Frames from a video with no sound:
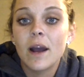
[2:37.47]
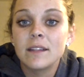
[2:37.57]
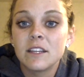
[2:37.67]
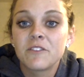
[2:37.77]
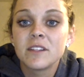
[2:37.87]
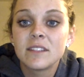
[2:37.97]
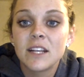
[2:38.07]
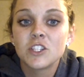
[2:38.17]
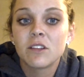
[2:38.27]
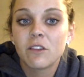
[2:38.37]
at different
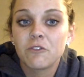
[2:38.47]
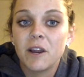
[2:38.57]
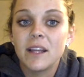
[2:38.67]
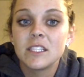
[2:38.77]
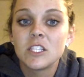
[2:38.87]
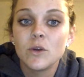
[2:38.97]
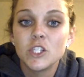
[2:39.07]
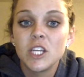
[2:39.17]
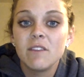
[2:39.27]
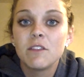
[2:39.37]
stages of the race to
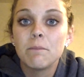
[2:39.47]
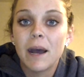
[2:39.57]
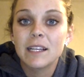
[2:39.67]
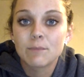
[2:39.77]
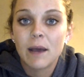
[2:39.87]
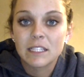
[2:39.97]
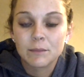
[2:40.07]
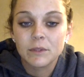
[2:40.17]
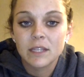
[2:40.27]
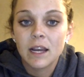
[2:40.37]
achieve the best
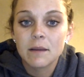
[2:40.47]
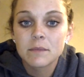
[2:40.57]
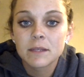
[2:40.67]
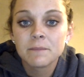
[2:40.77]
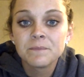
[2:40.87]
possible times.